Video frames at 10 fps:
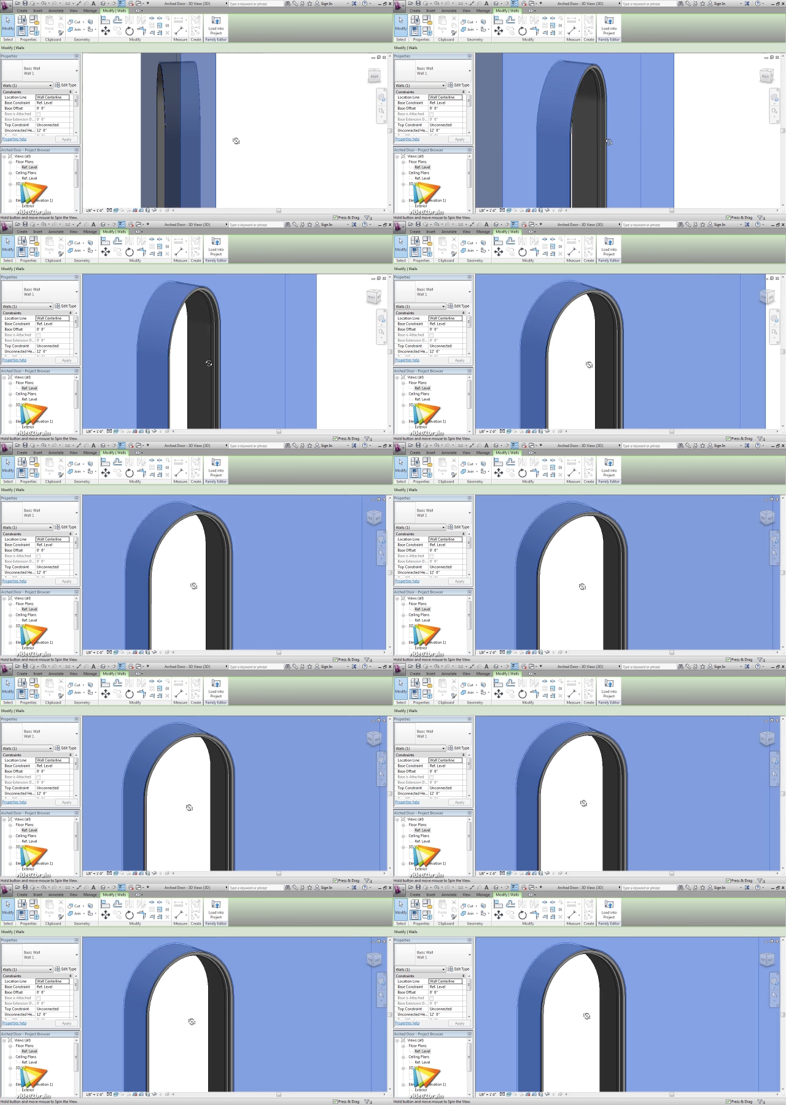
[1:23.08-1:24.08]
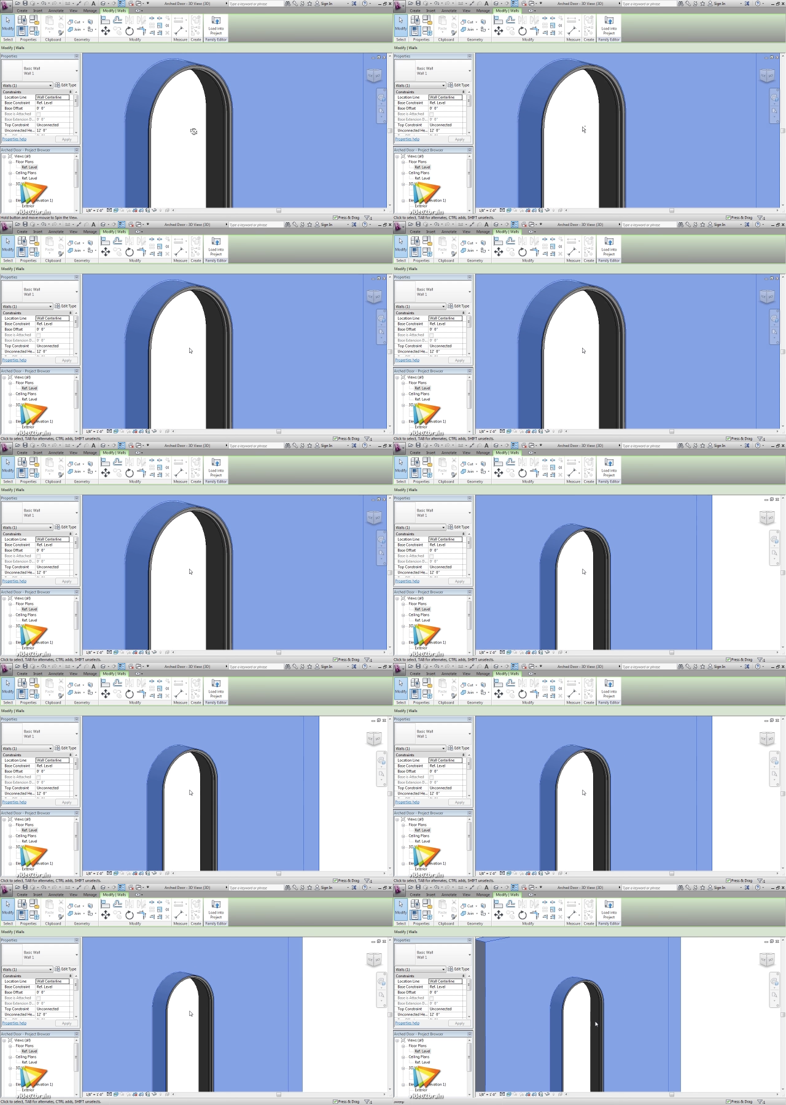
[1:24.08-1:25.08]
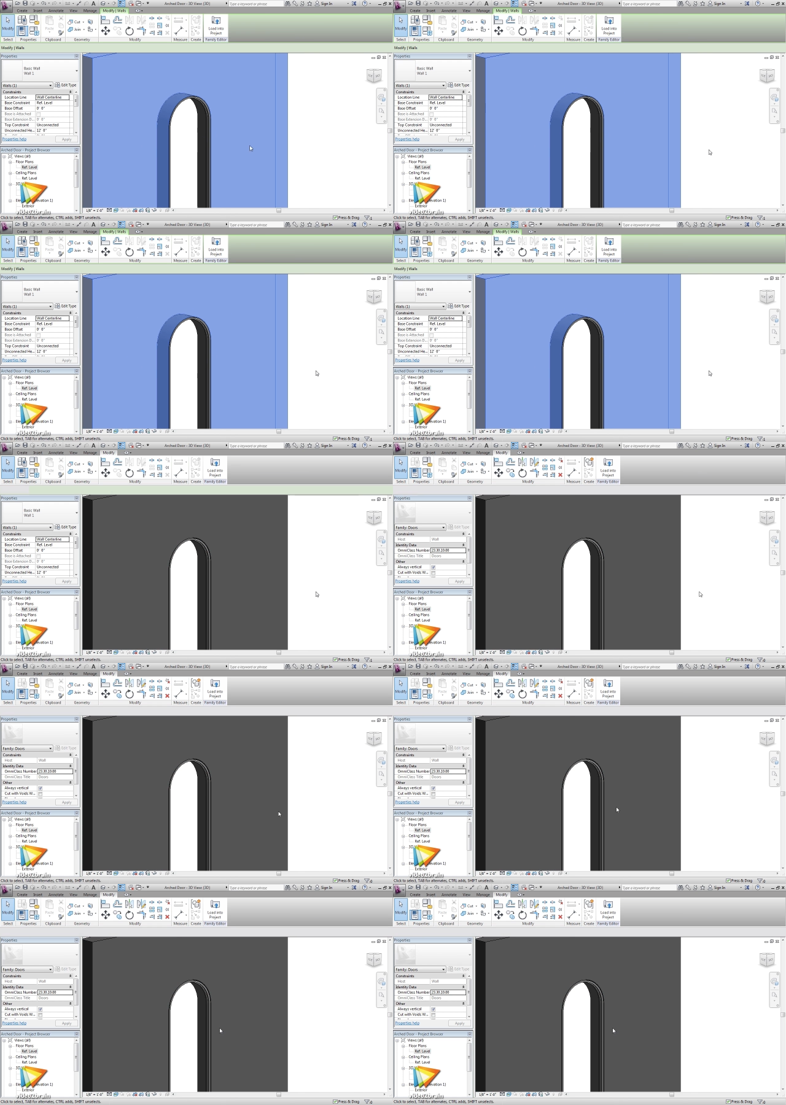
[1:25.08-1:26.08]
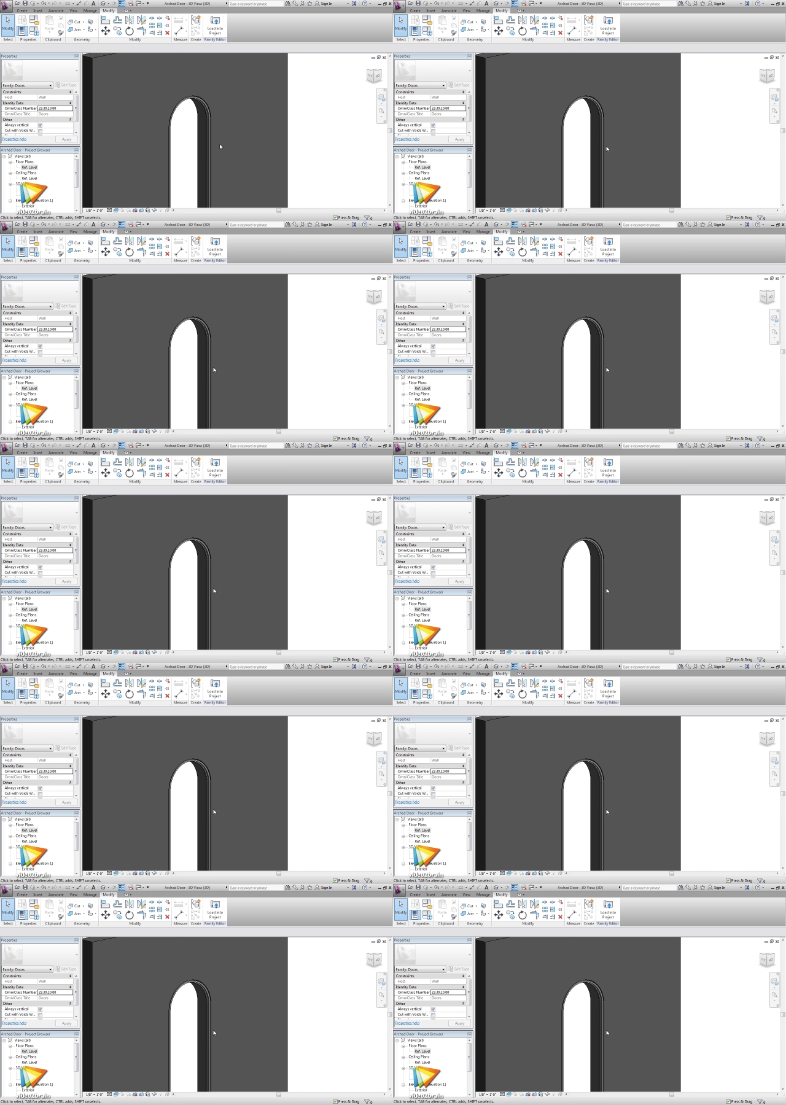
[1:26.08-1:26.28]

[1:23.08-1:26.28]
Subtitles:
Nobody's mouth can be seen.